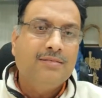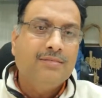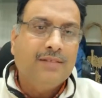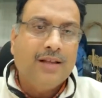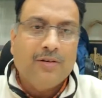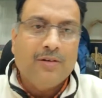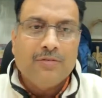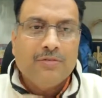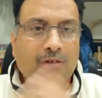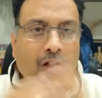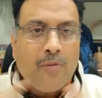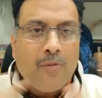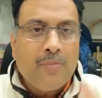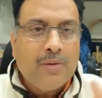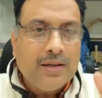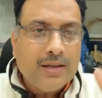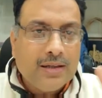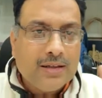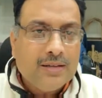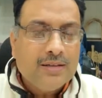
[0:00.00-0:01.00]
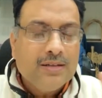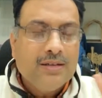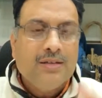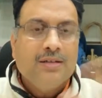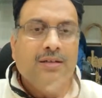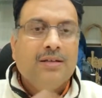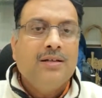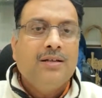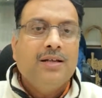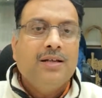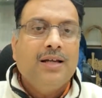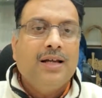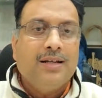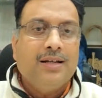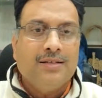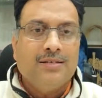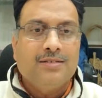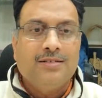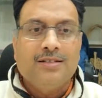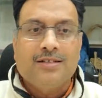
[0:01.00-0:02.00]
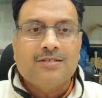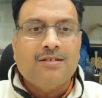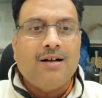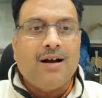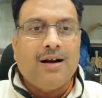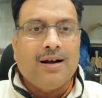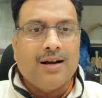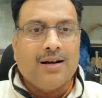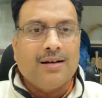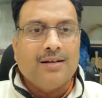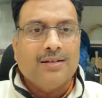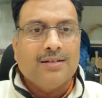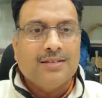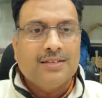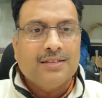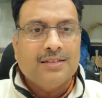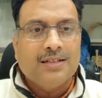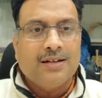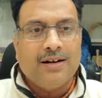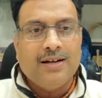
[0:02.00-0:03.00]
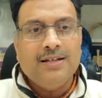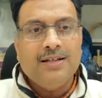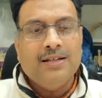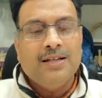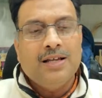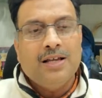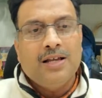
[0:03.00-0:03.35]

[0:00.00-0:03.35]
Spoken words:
normally it is discarded, right?